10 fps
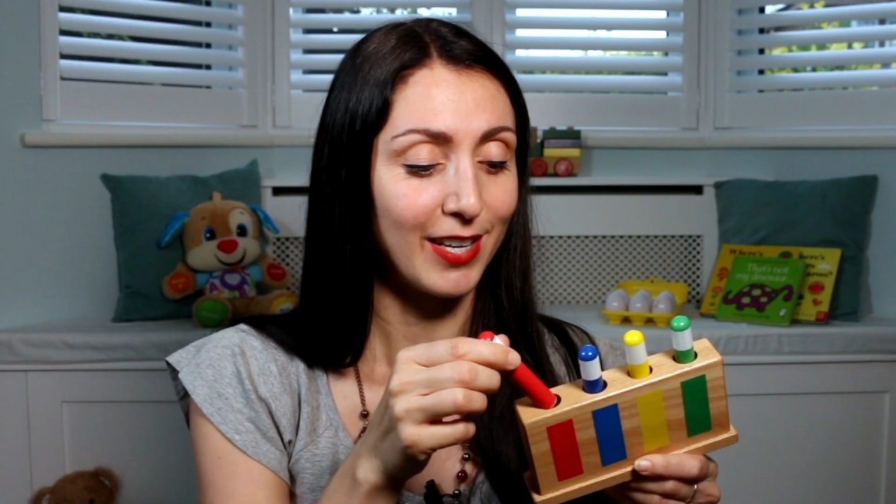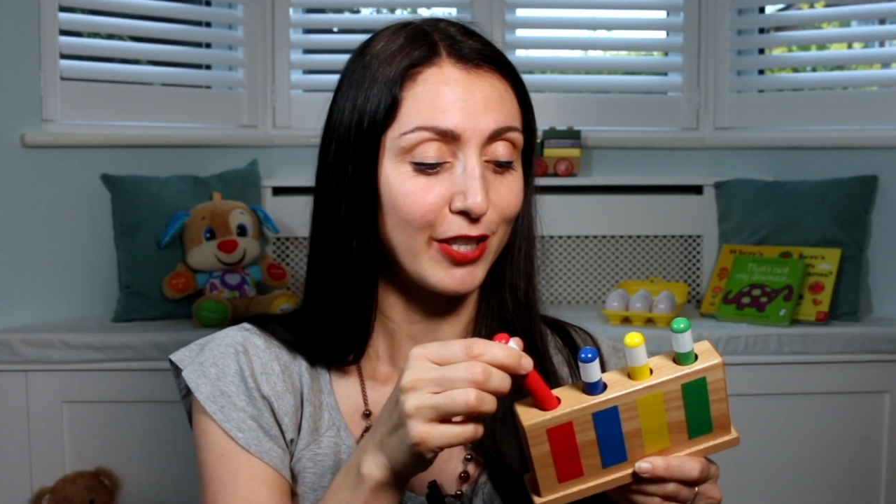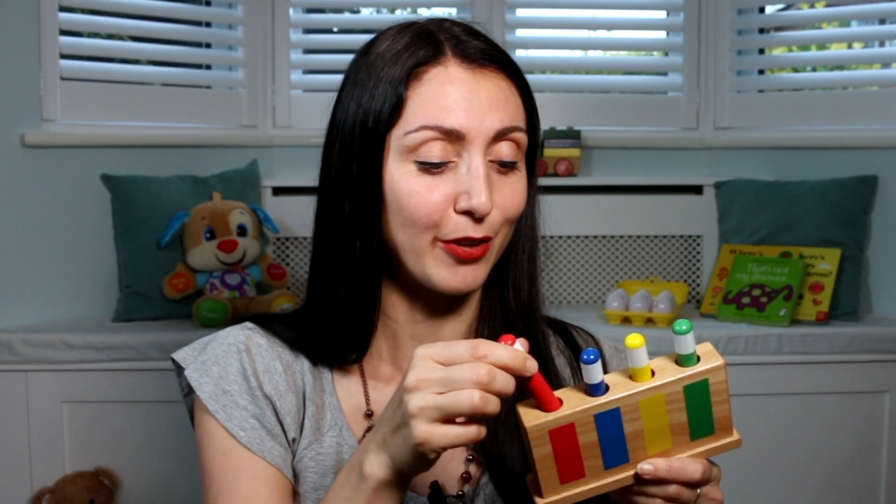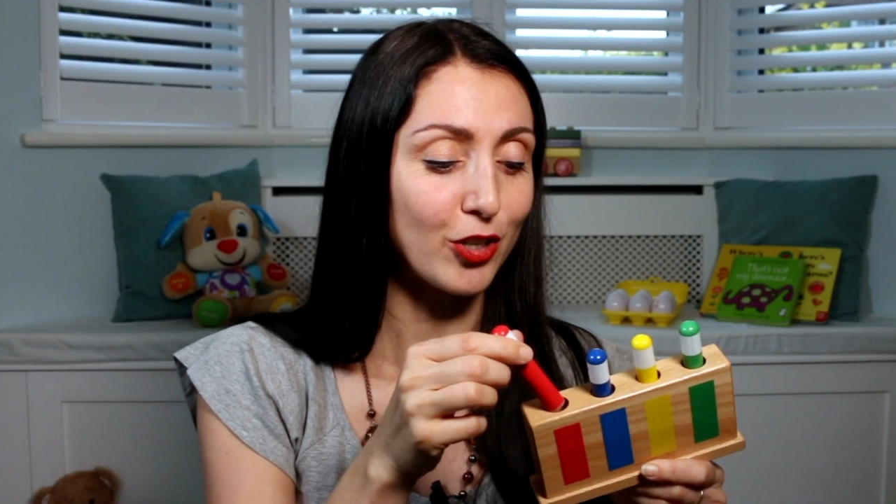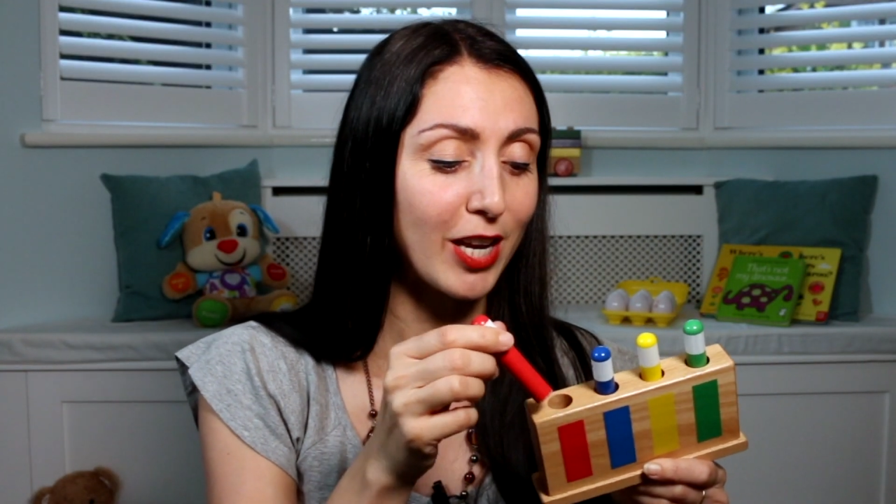
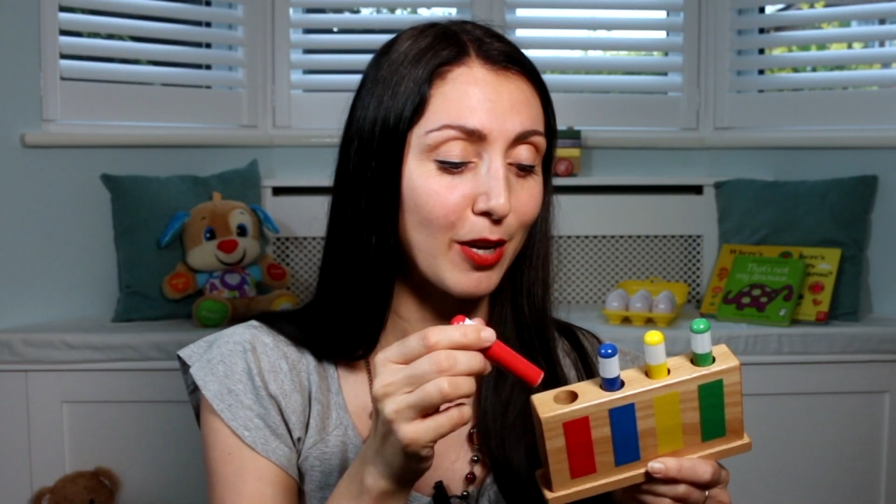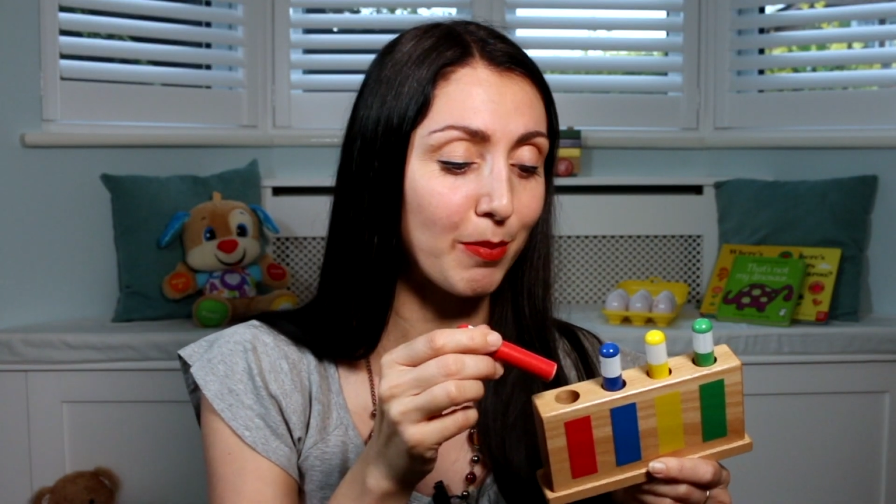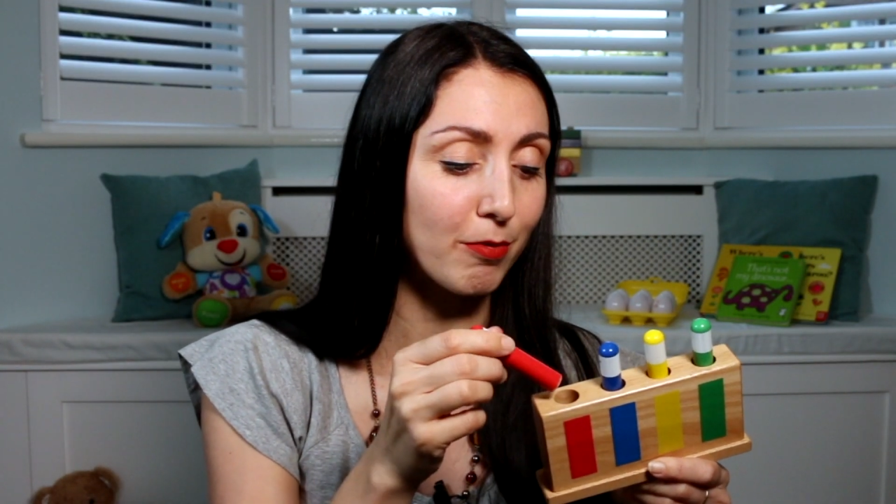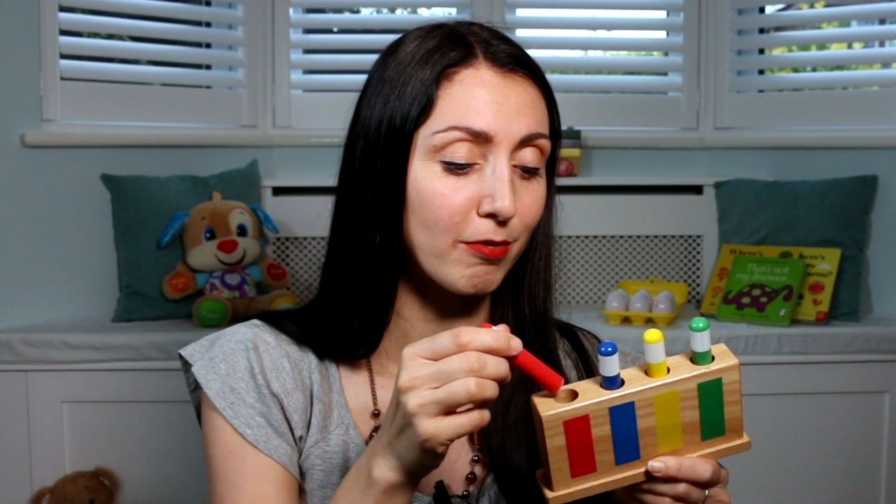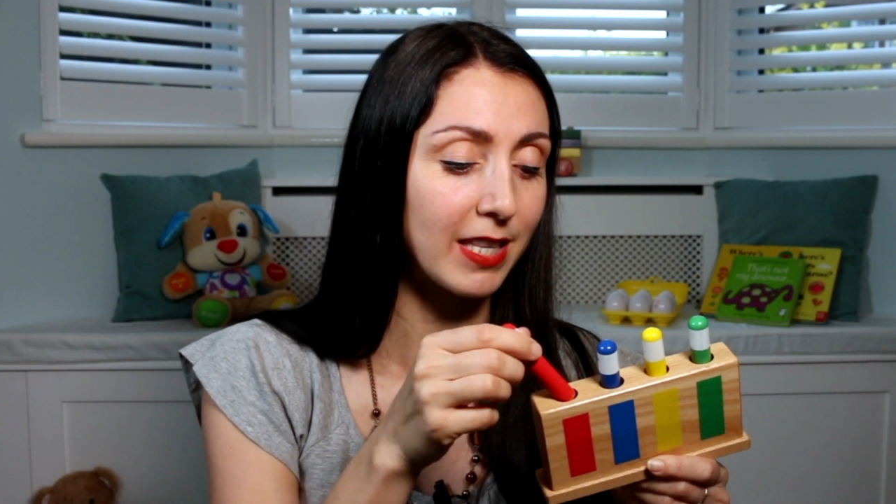So Jacob
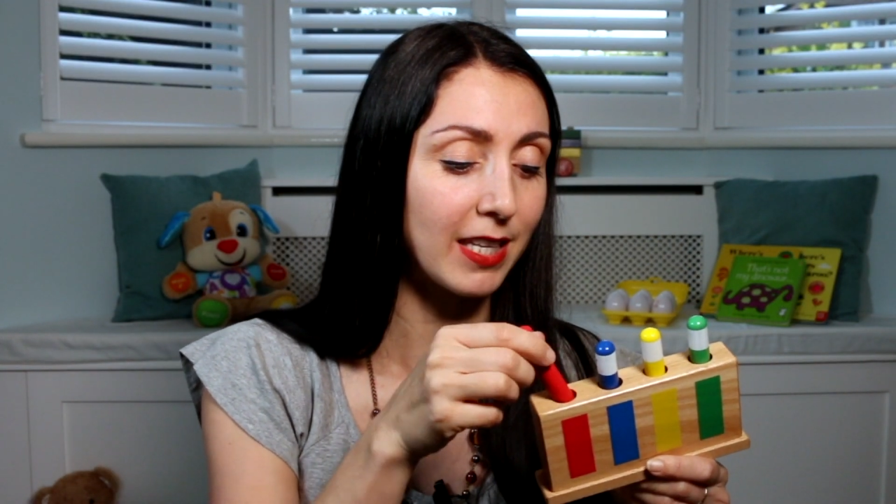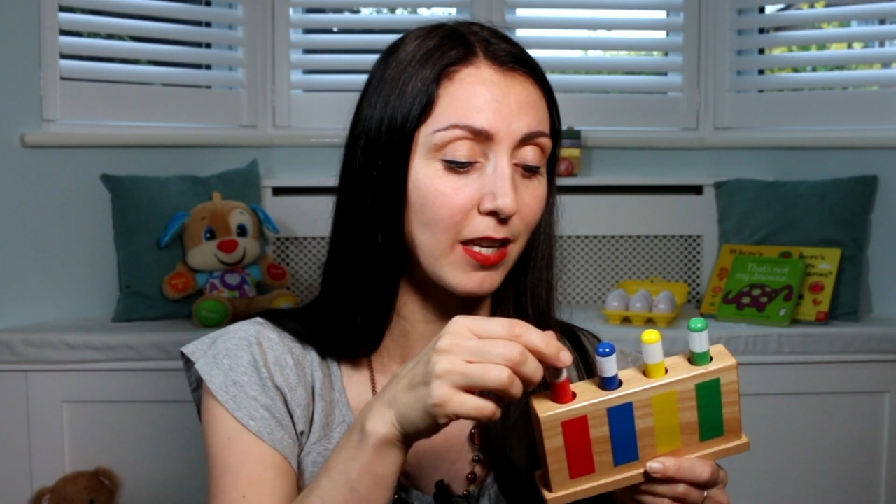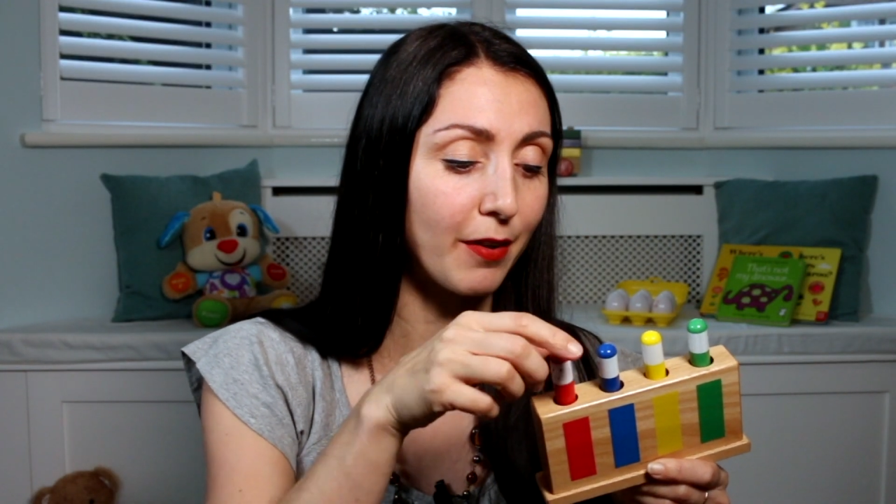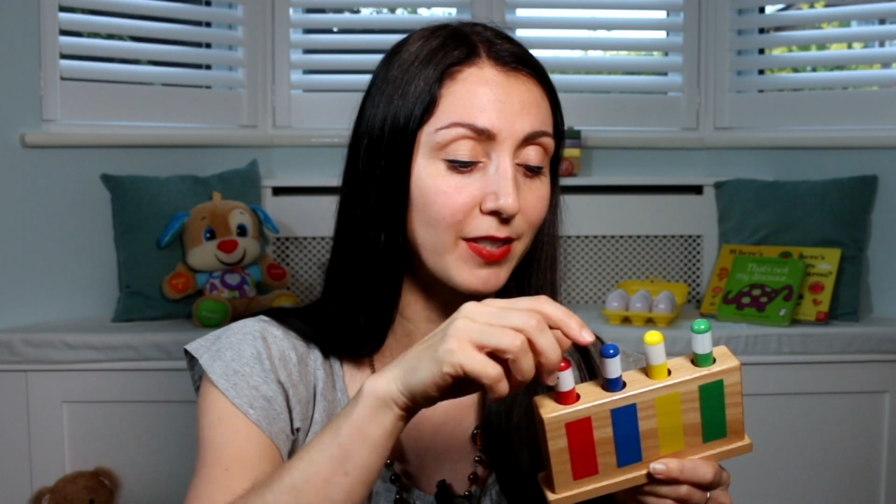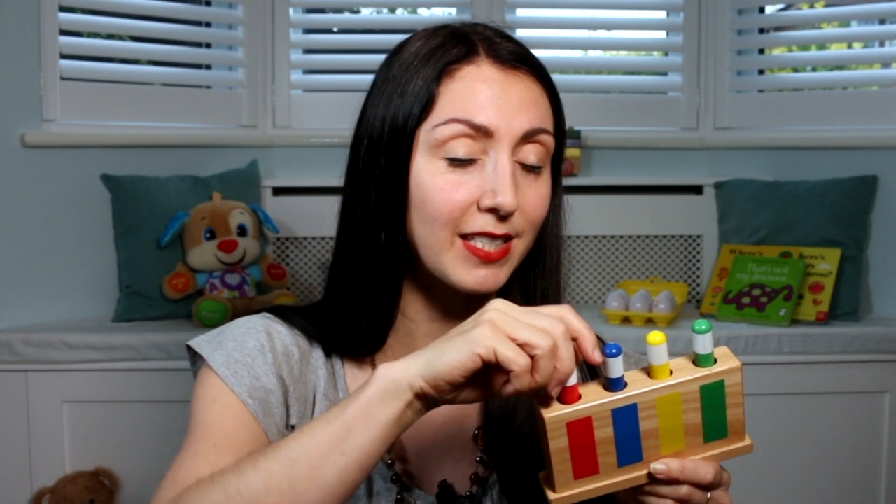really loves